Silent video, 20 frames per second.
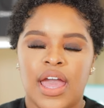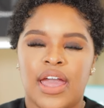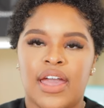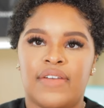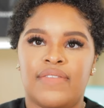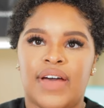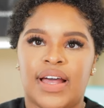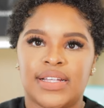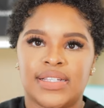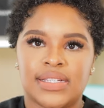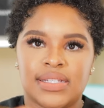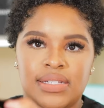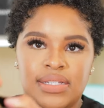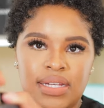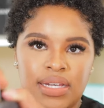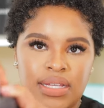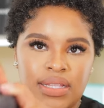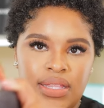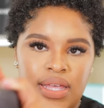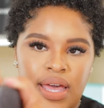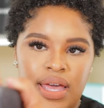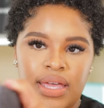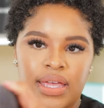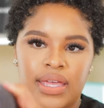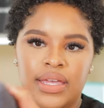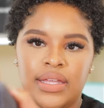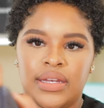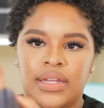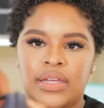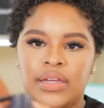If I stick that
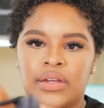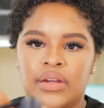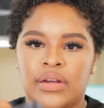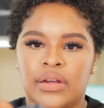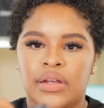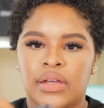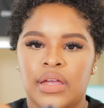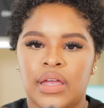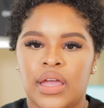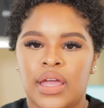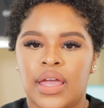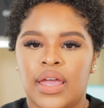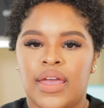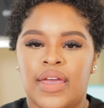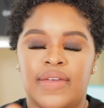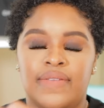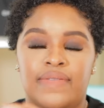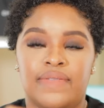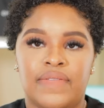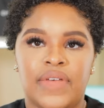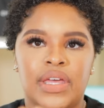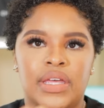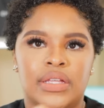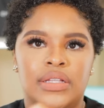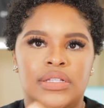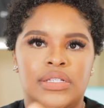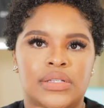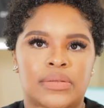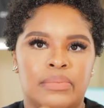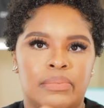in here, it fits,